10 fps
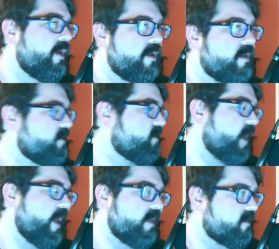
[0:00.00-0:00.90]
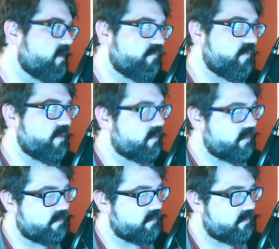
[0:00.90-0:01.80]
scientific,
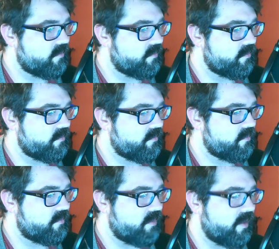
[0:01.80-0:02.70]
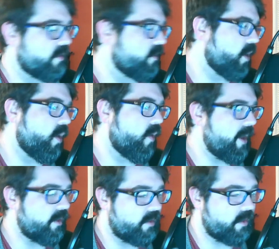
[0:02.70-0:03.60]
like go at
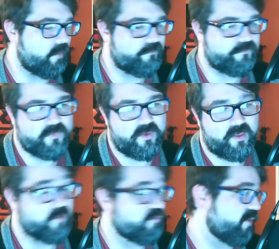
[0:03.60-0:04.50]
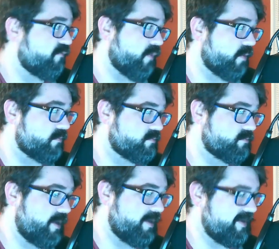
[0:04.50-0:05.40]
it, you know? And there's my phone.
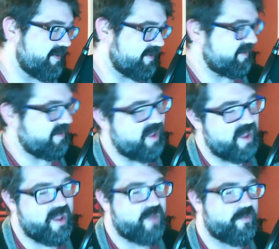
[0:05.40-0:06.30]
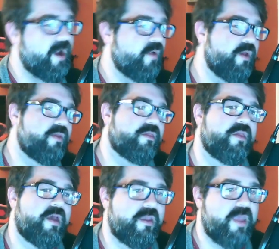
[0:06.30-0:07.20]
But anyways,
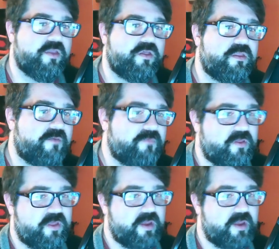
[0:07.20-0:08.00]
yeah, definitely check it